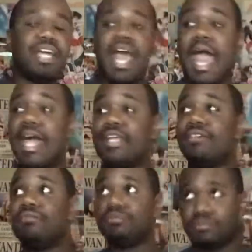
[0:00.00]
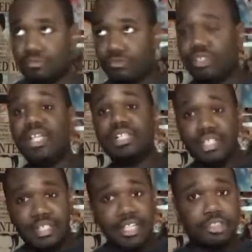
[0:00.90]
And
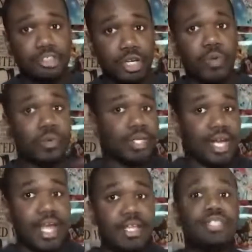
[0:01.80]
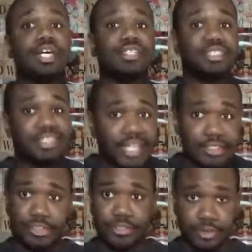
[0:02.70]
literally, they showed, and it's
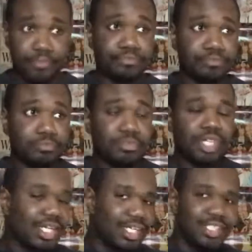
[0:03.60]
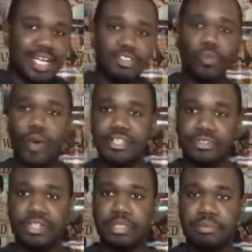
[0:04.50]
uncensored. Not the white
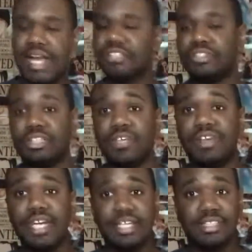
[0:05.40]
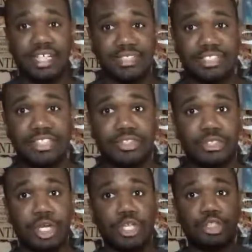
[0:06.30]
screen, black screen off. It is
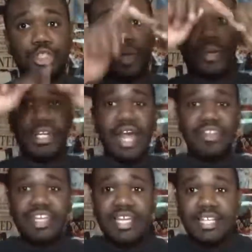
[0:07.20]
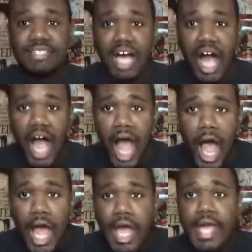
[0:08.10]
uncensored, showing the
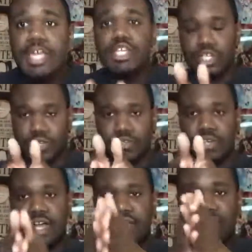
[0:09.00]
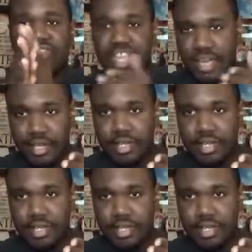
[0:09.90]
entire thing.